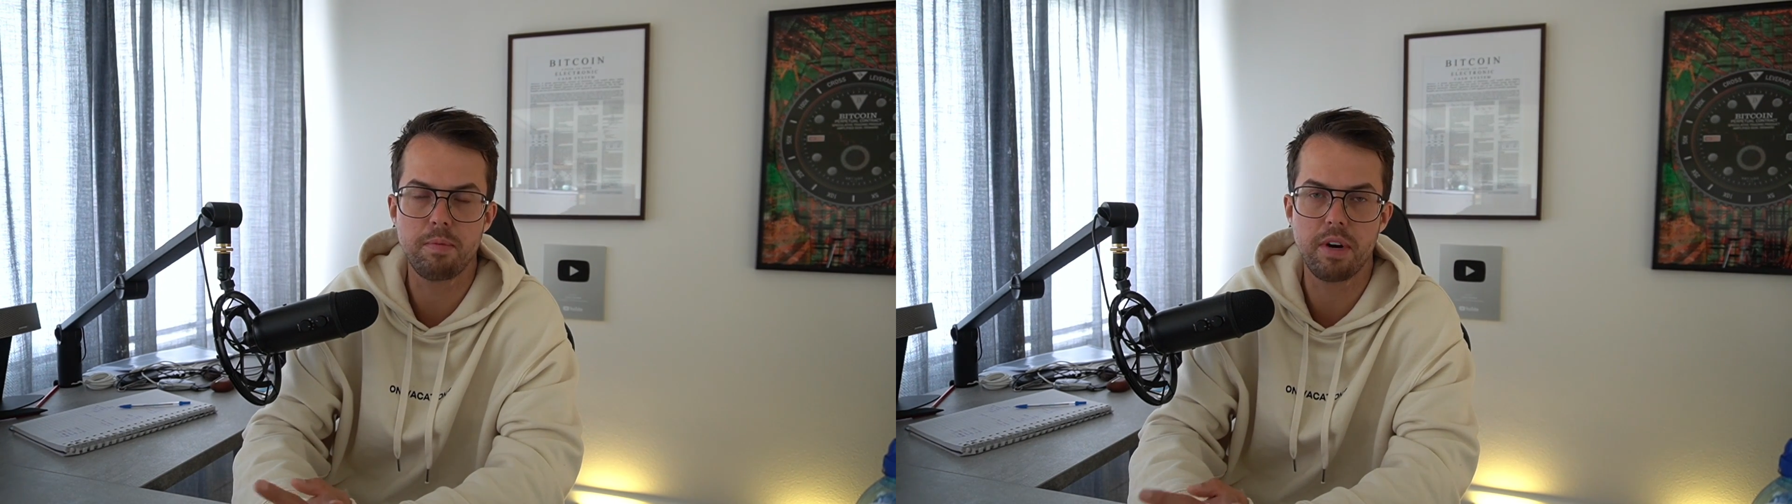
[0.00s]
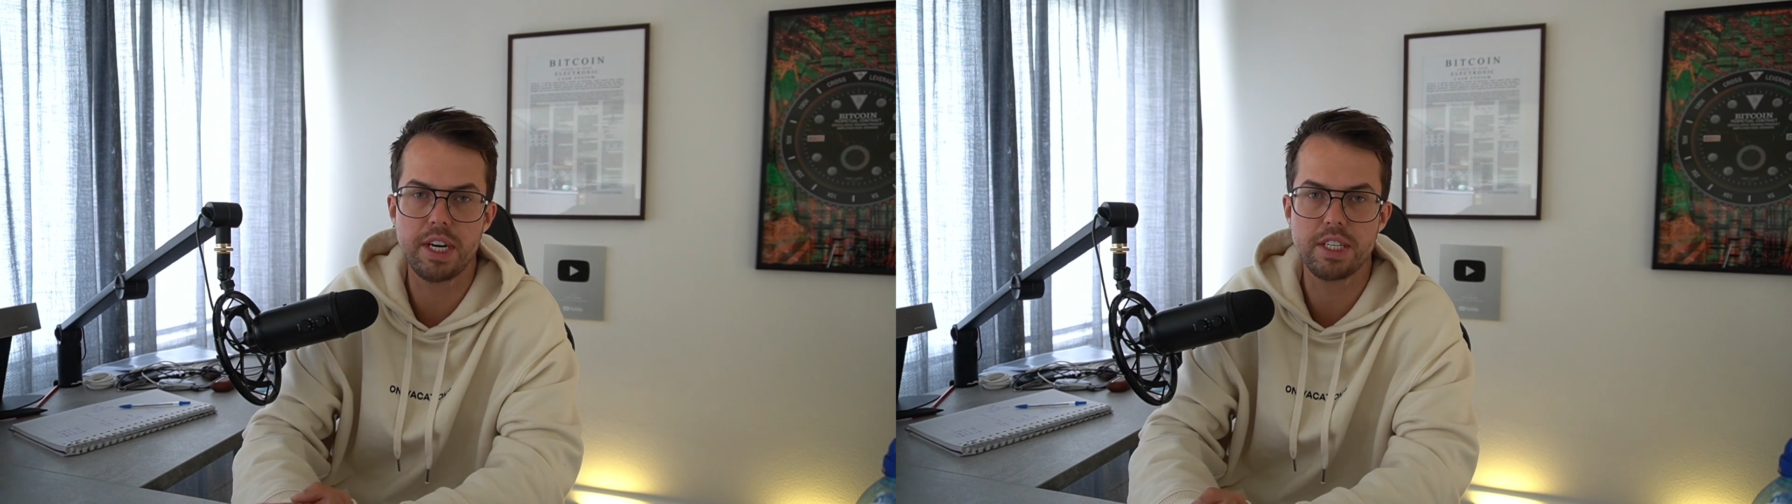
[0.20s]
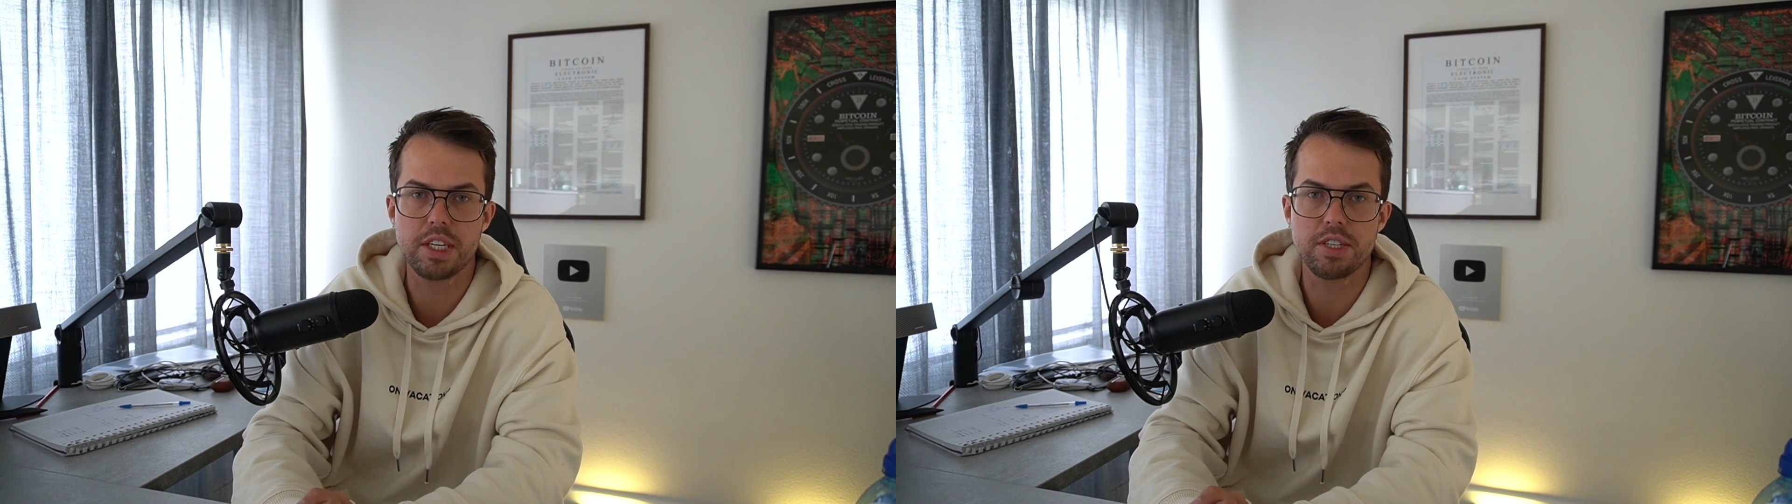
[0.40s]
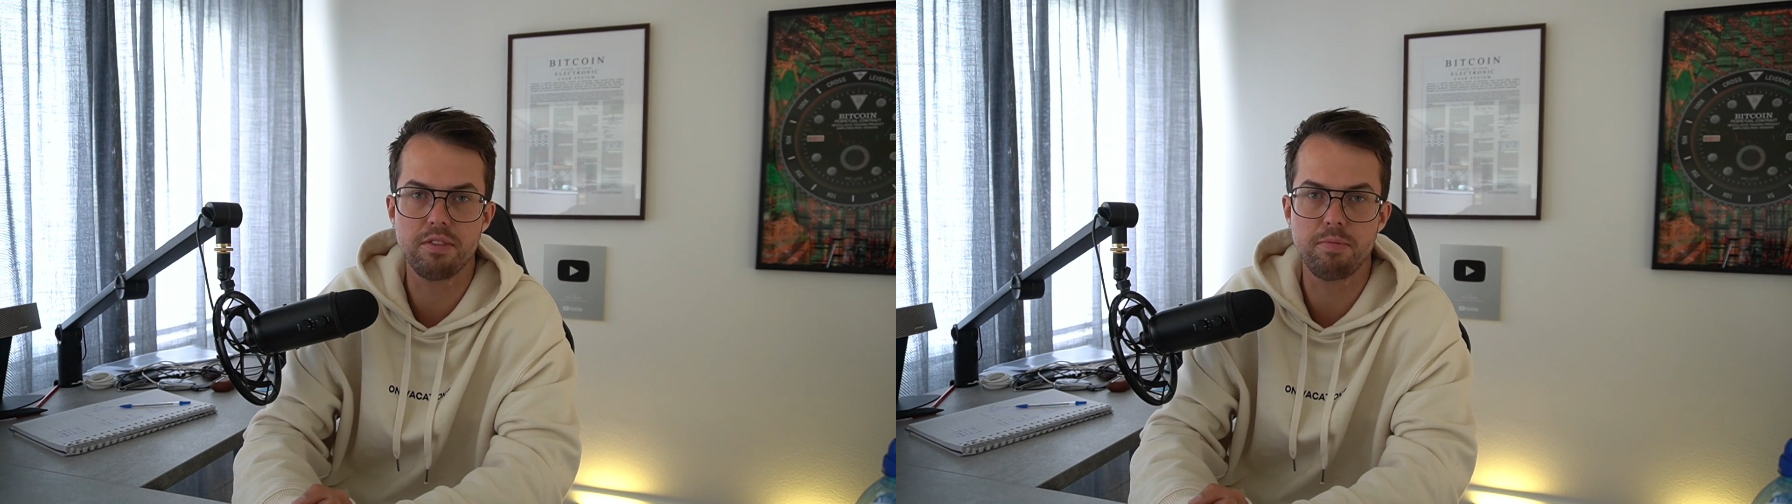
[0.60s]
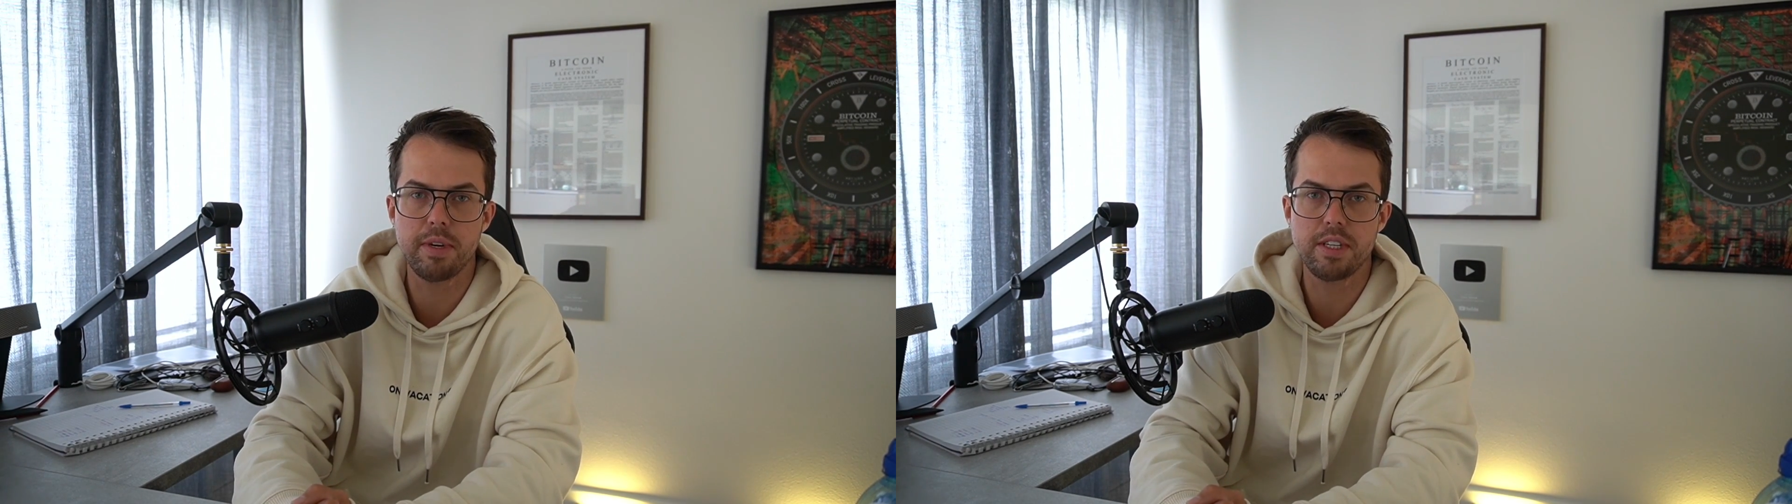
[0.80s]
price action
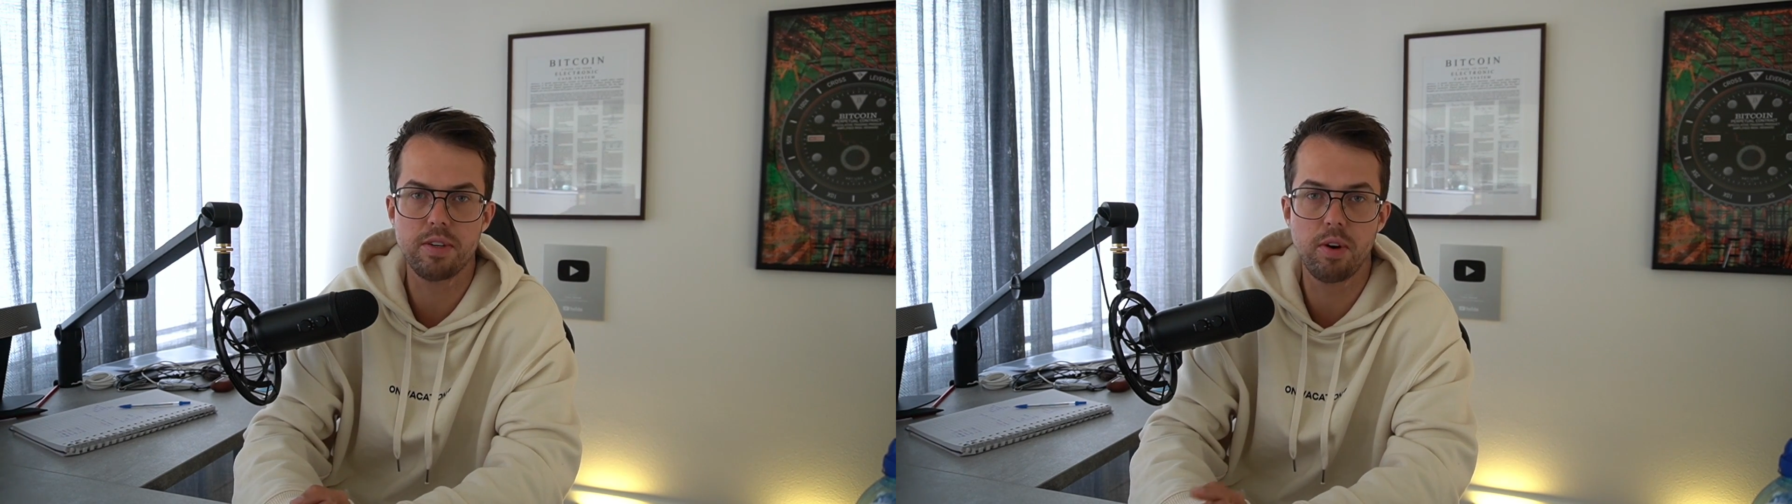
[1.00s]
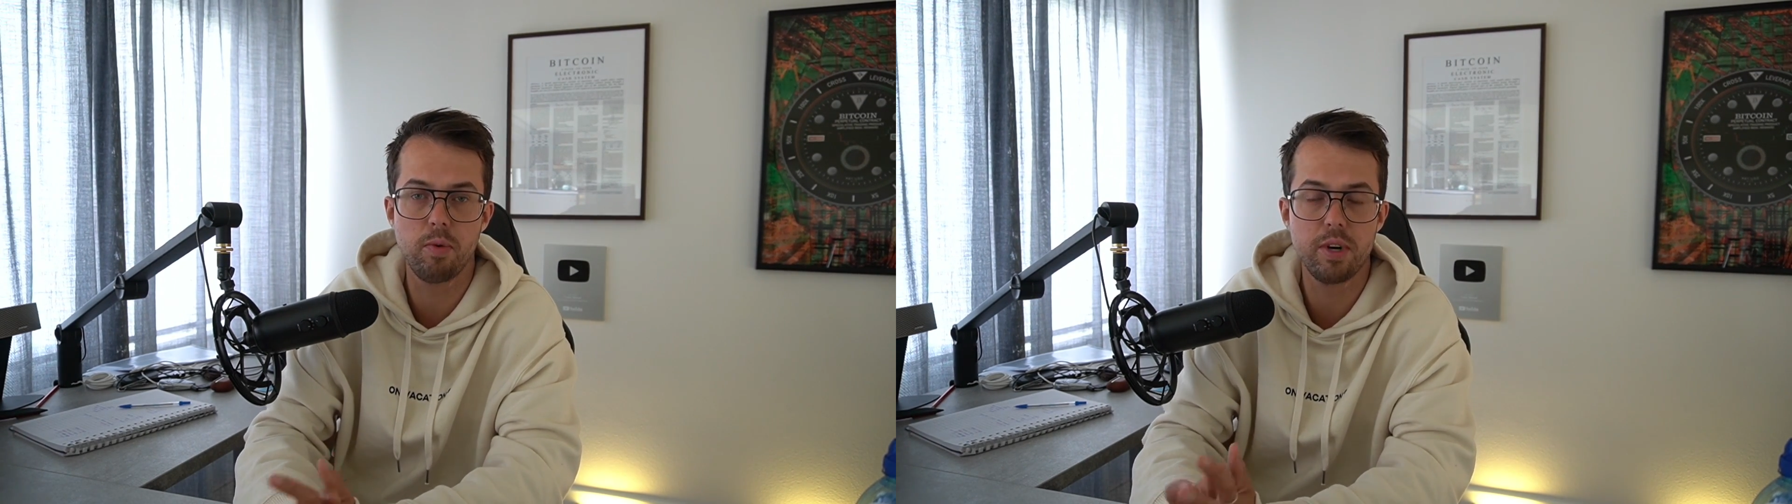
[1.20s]
of Bitcoin,